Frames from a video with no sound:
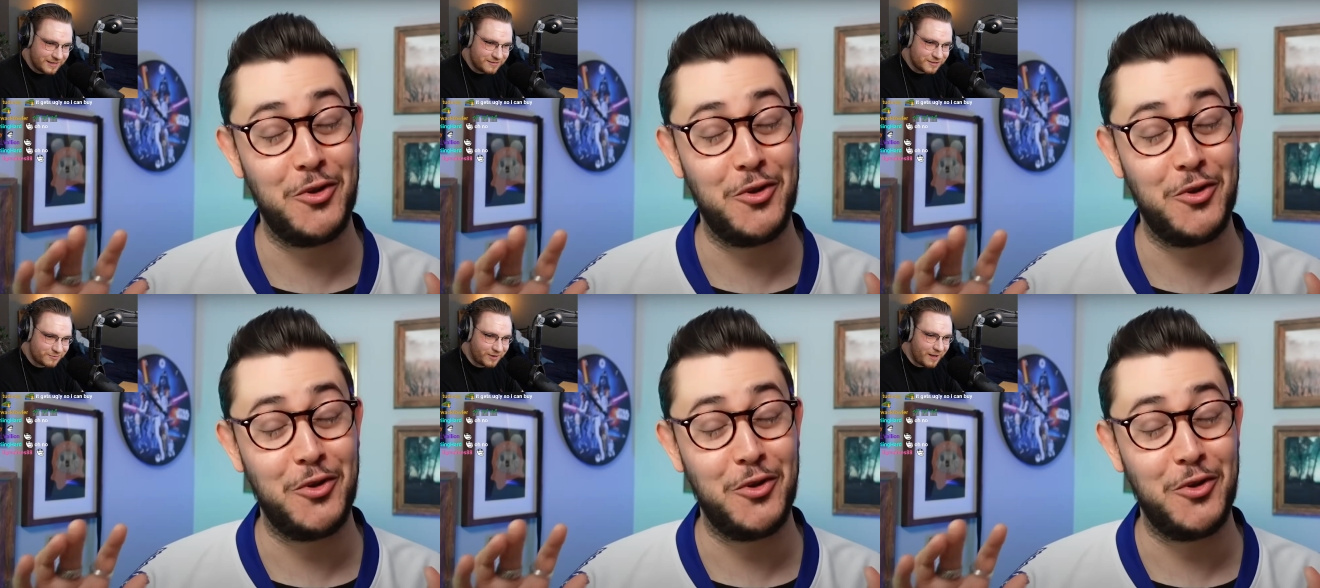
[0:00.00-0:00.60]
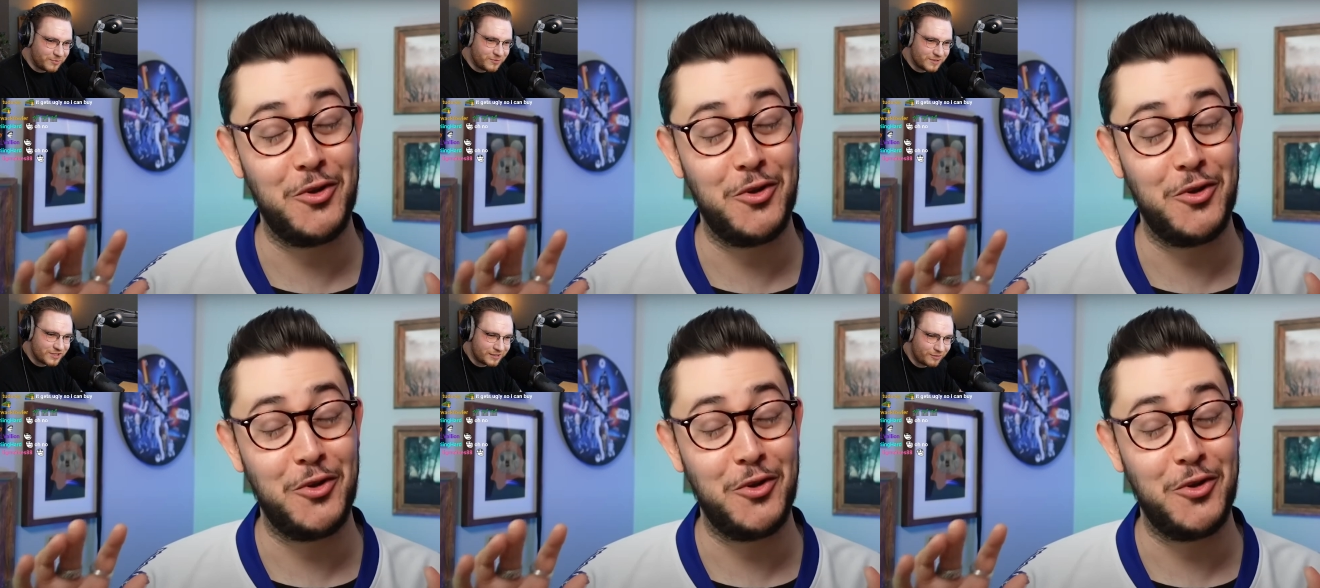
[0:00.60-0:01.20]
Speaker 1: And this is what happened to
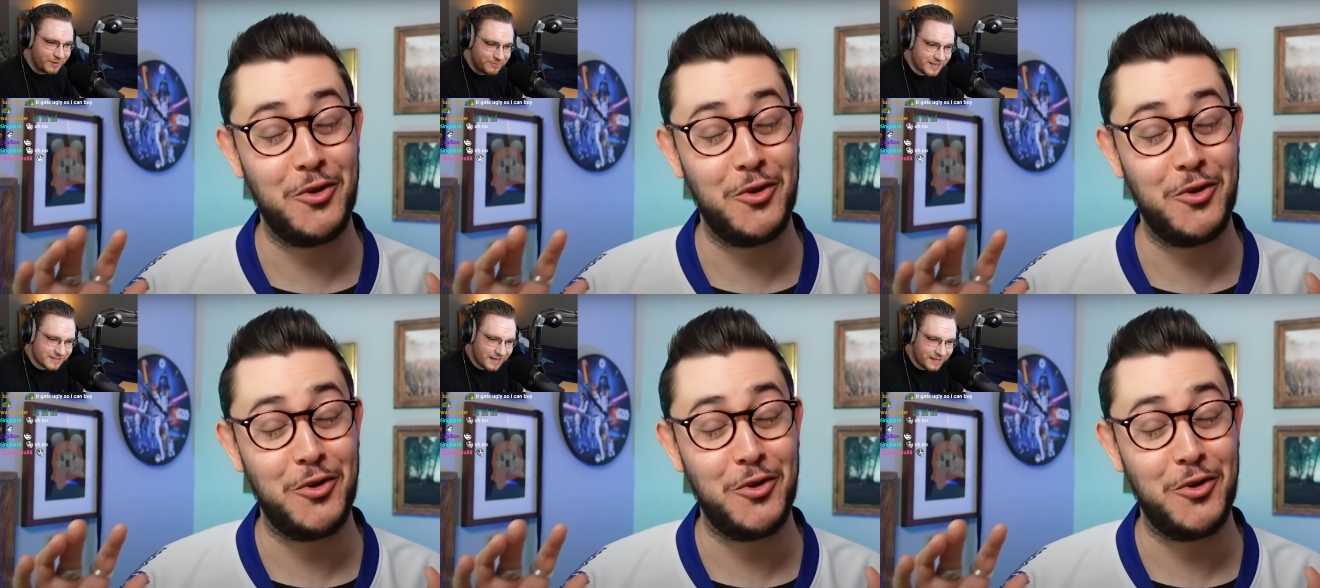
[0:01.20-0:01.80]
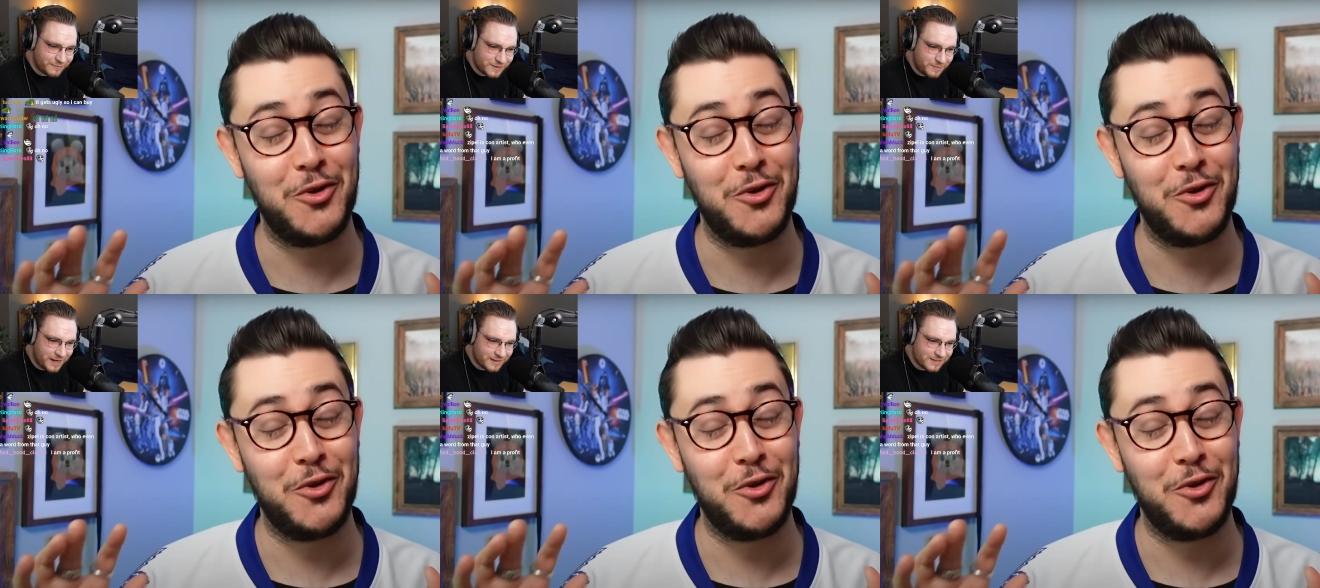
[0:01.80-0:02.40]
the shattered web case. After
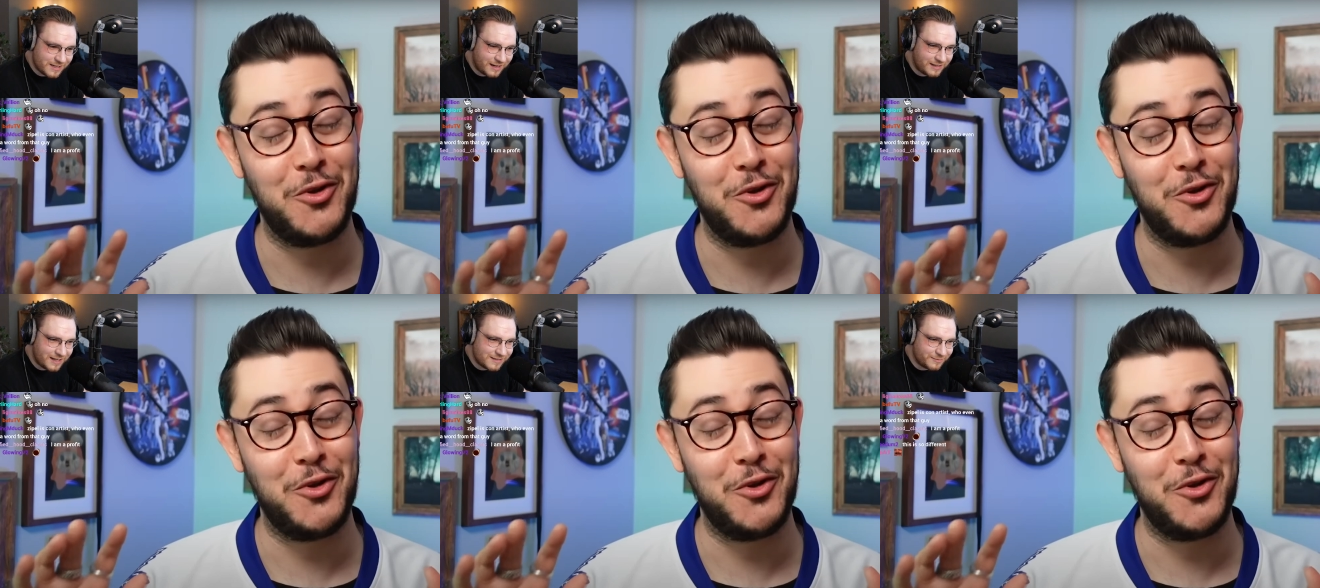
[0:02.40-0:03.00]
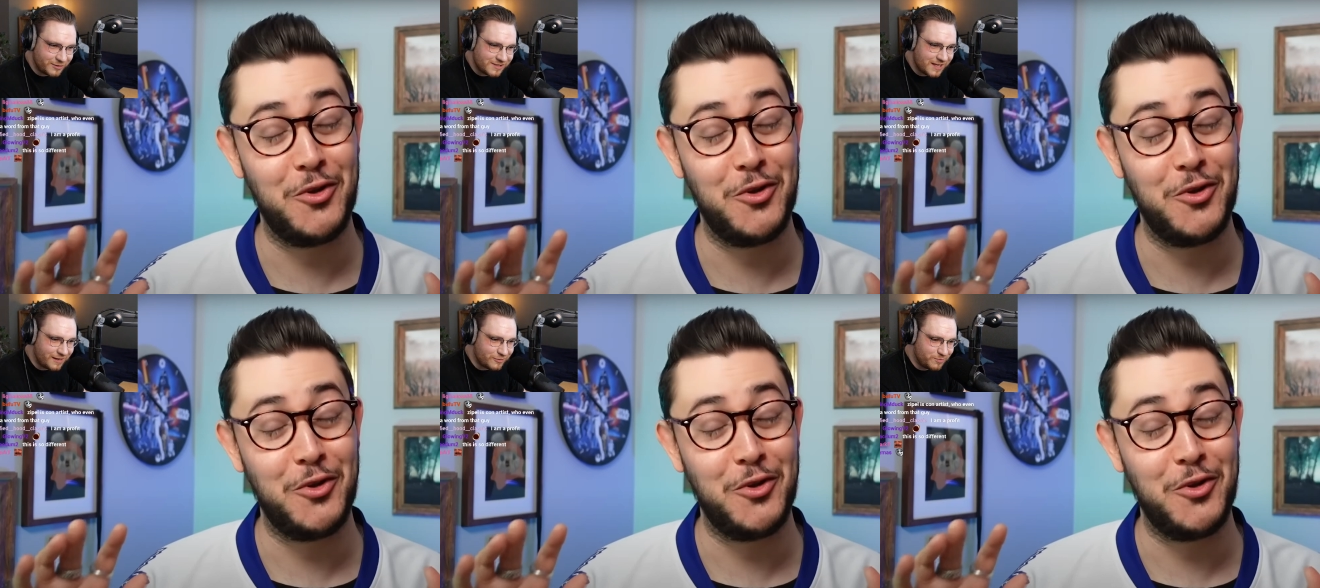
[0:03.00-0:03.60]
Sparkle said, guys, I'm not
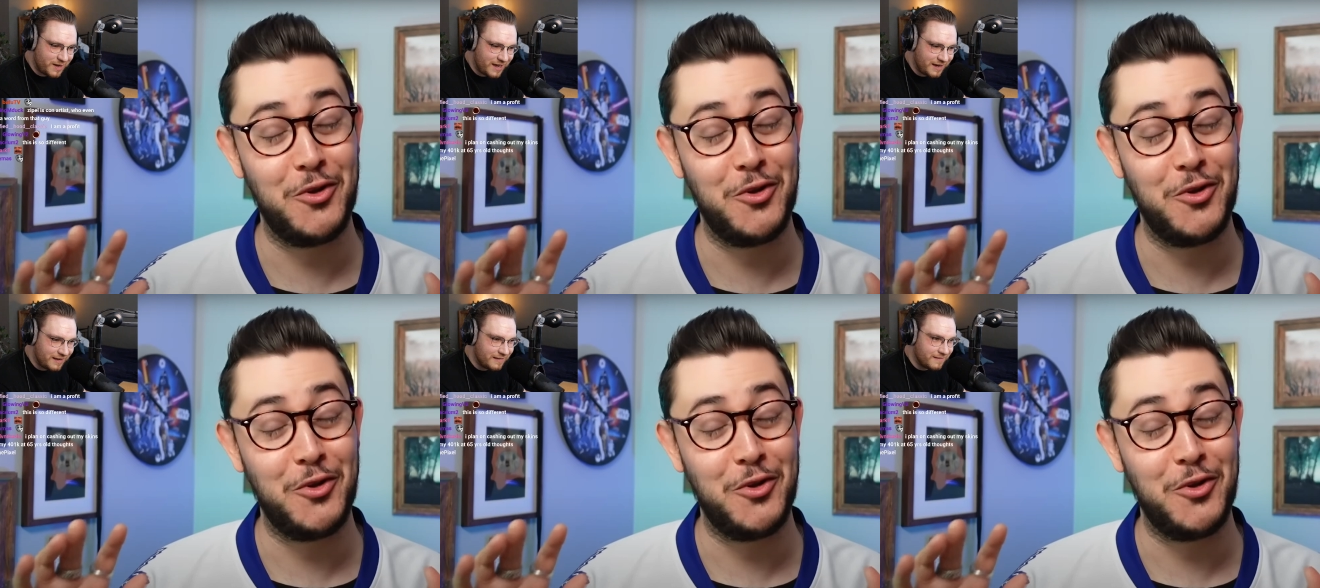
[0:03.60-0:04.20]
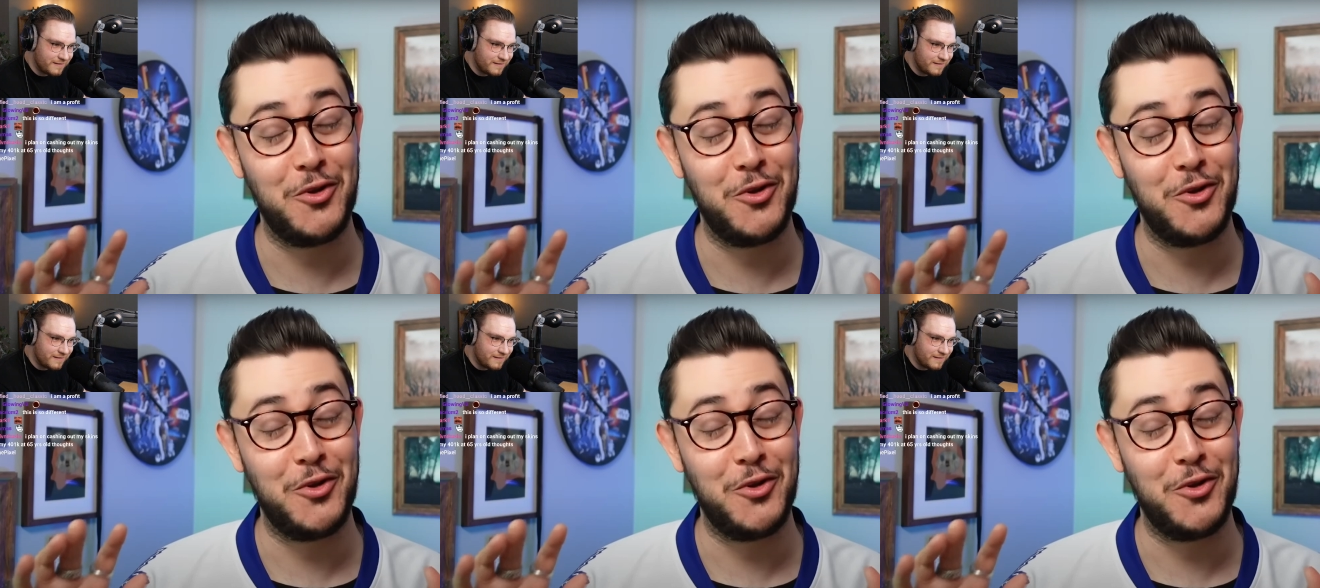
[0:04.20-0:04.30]
saying to buy.